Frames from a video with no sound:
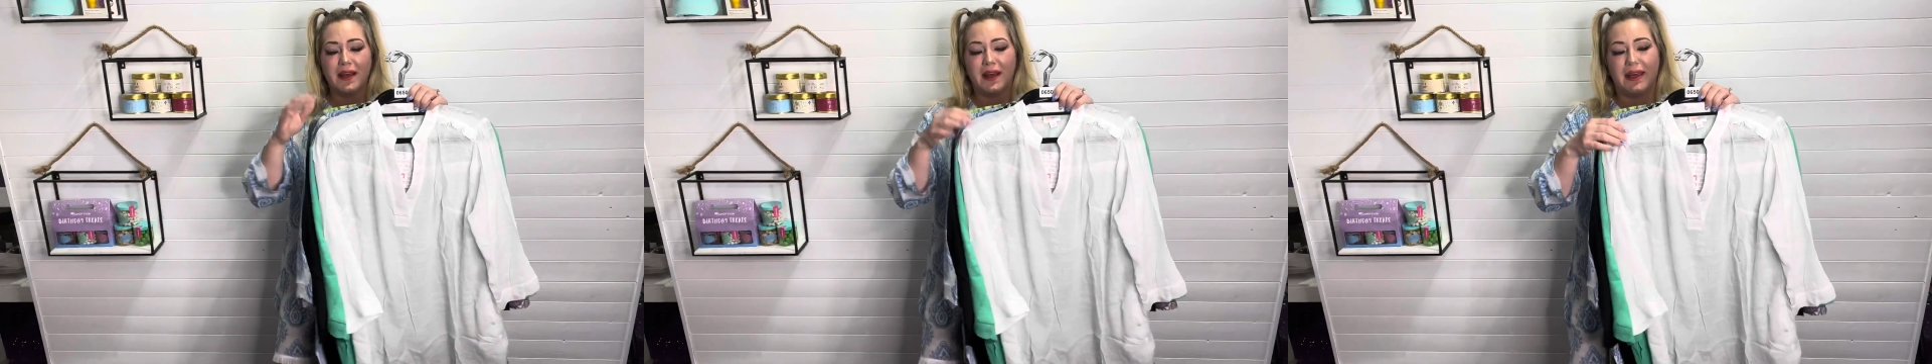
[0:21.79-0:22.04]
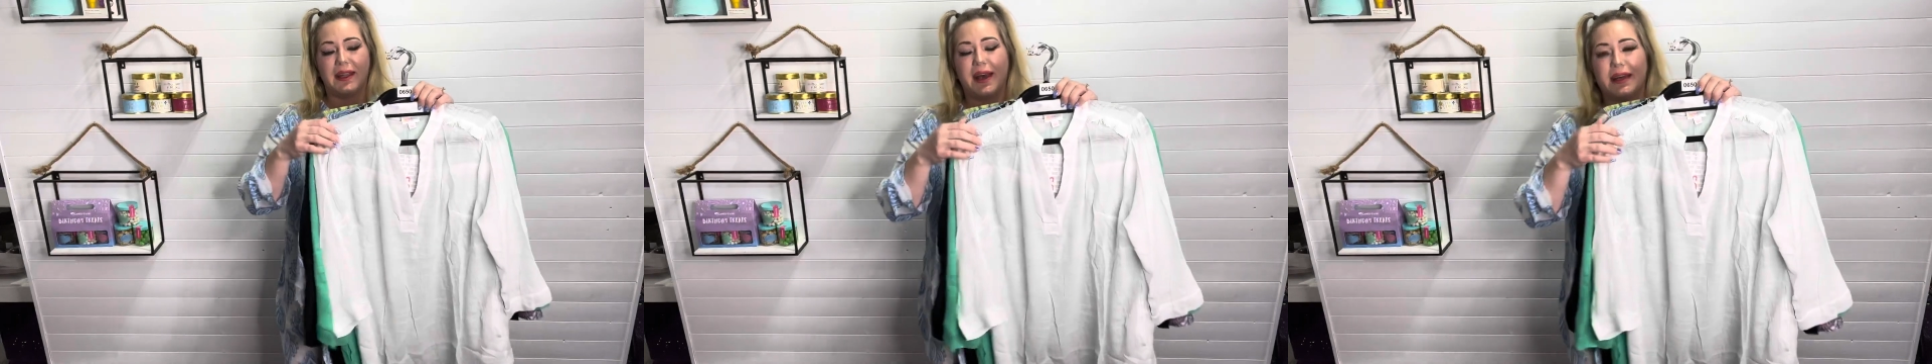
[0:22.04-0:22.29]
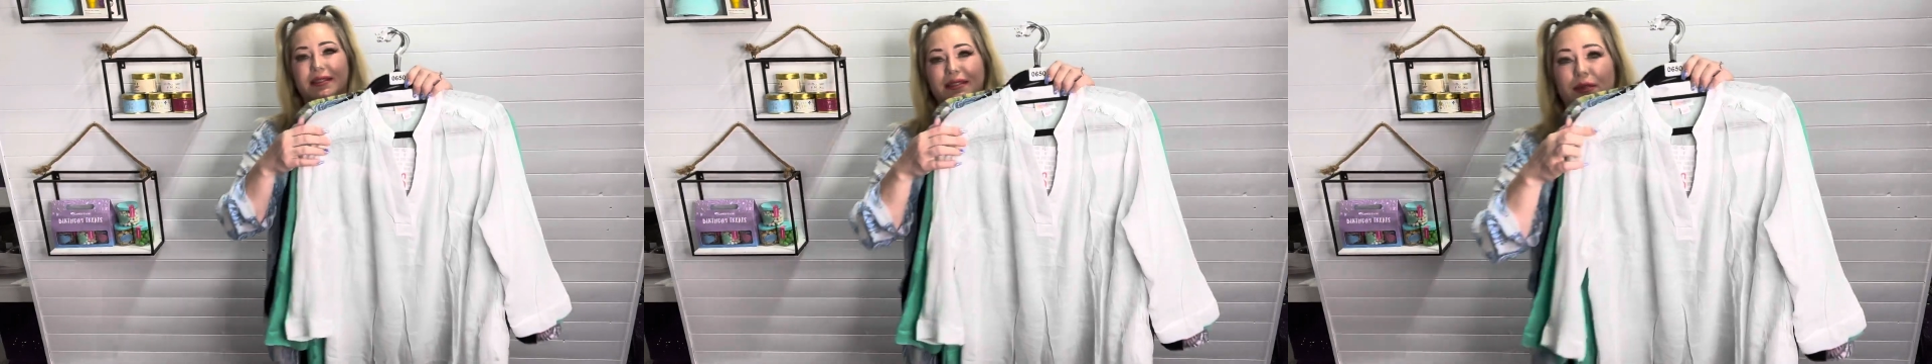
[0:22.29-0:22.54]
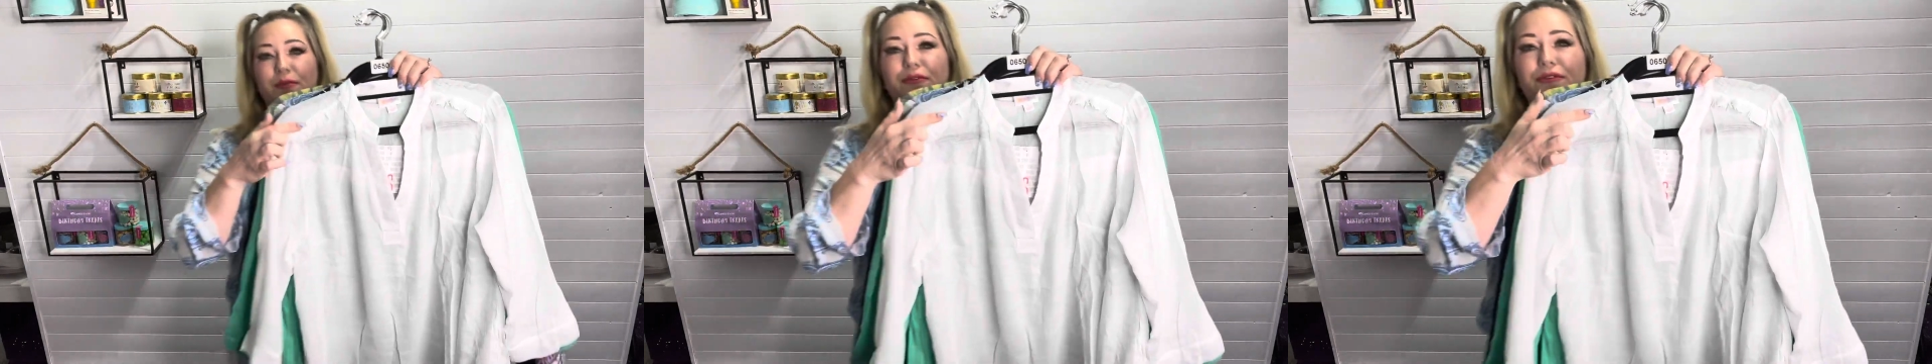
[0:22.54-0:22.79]
It has
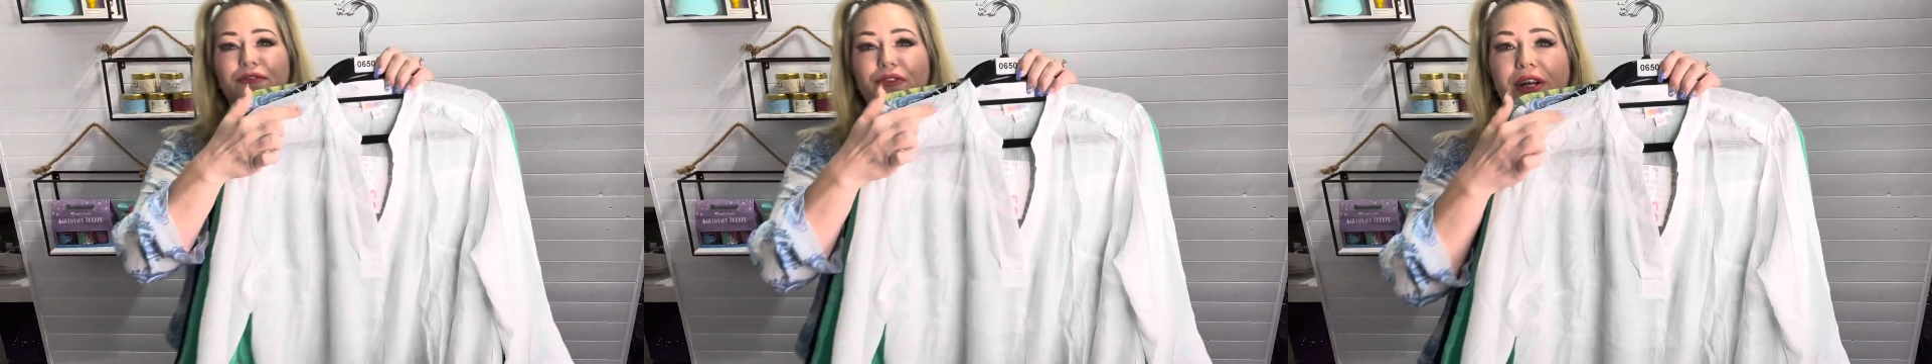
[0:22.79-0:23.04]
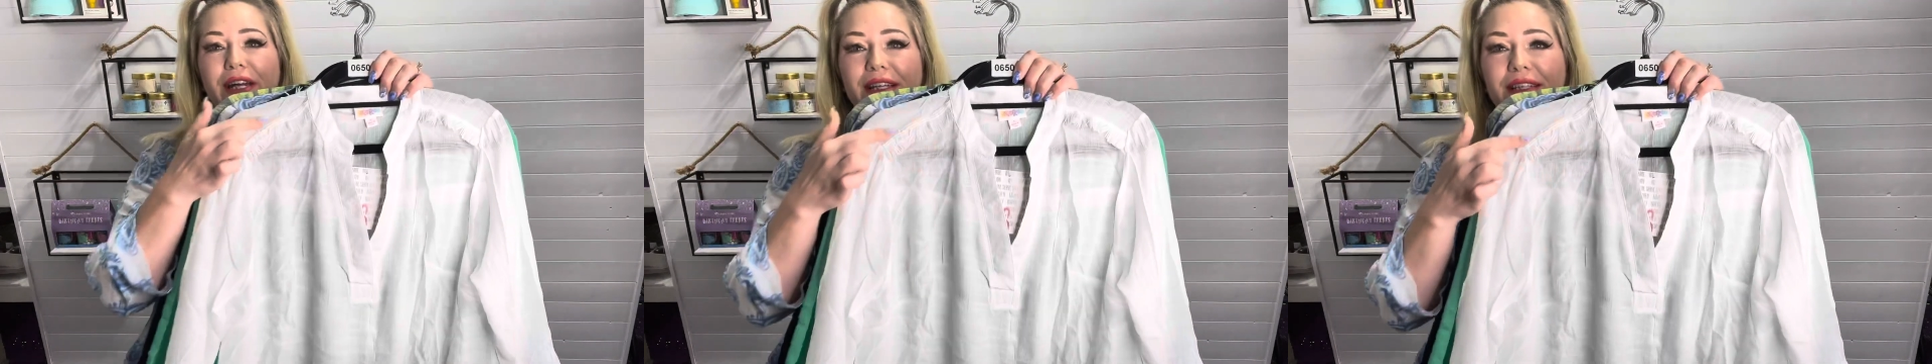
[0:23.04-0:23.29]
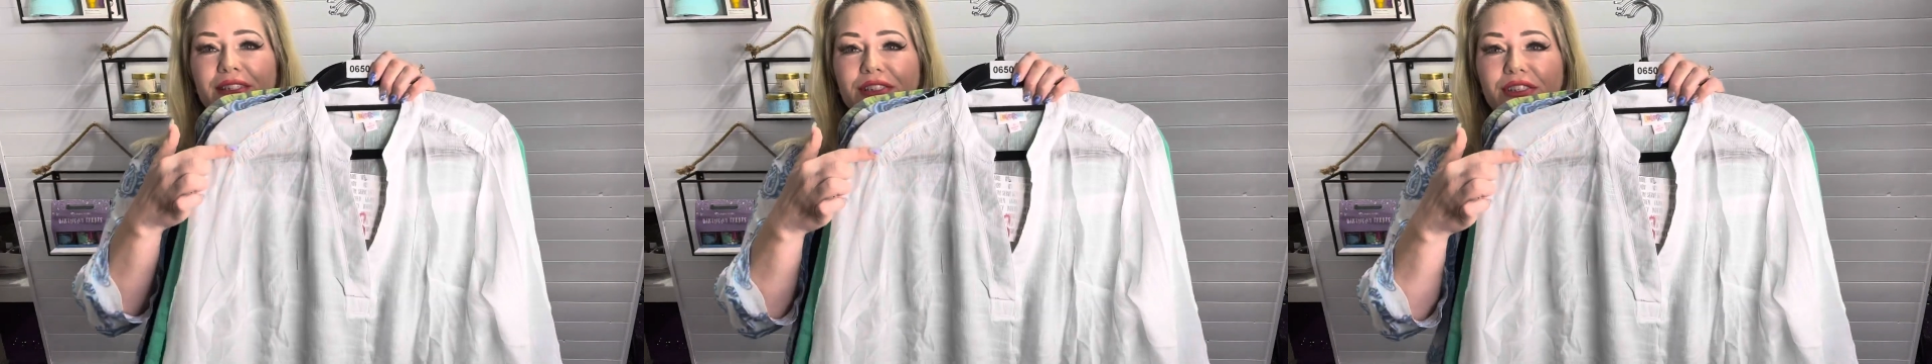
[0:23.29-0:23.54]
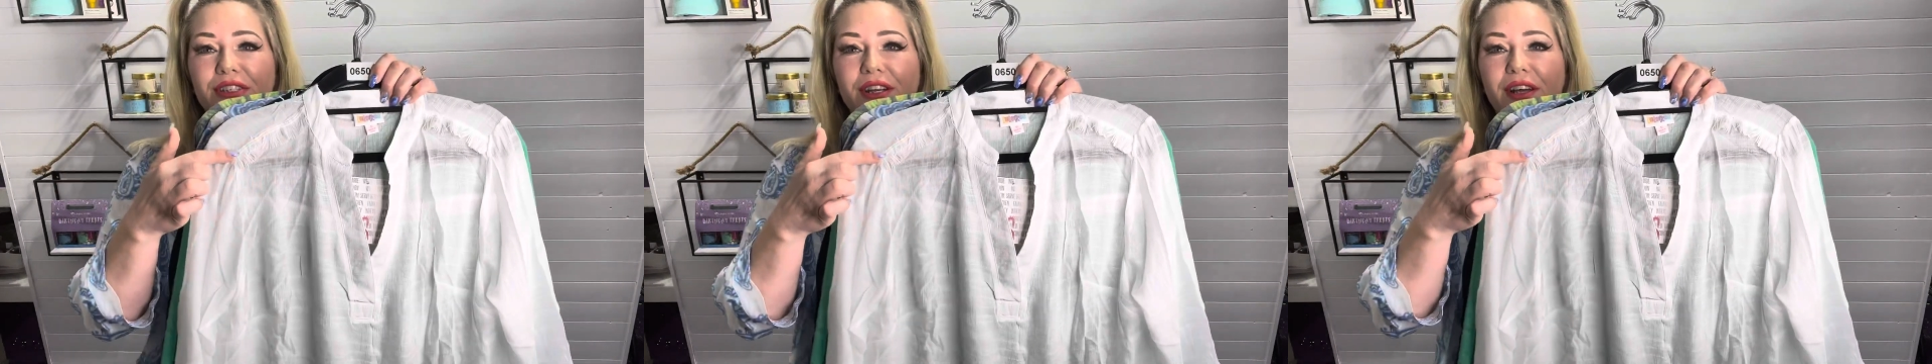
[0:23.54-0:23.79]
some
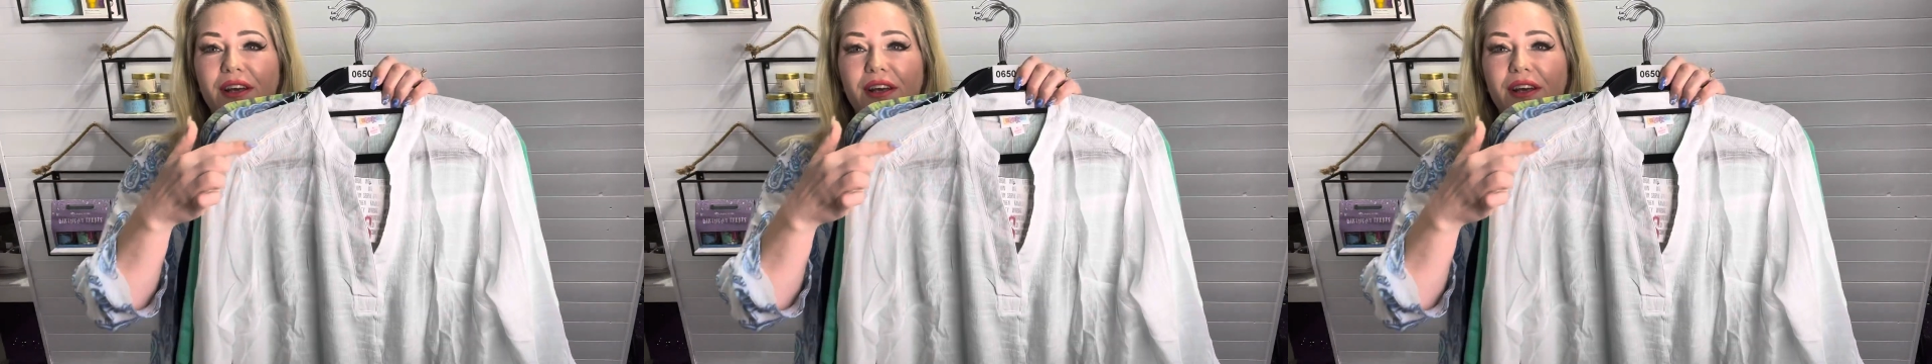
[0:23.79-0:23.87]
fringe